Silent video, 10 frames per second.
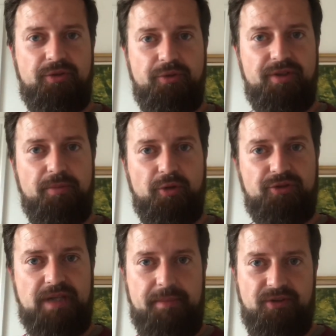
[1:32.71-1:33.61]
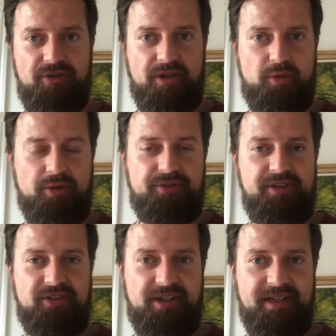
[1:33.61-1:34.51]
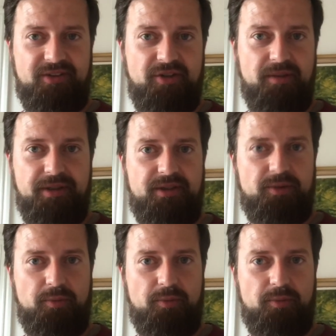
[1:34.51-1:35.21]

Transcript: you do the most damage across the entire tournament